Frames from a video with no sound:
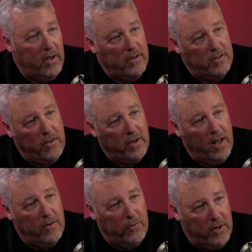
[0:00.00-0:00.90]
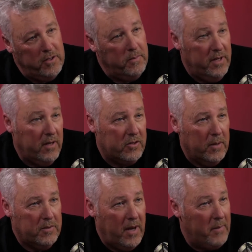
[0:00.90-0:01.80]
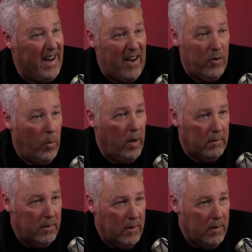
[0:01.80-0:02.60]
Southern California dealerships. I mean, everyone.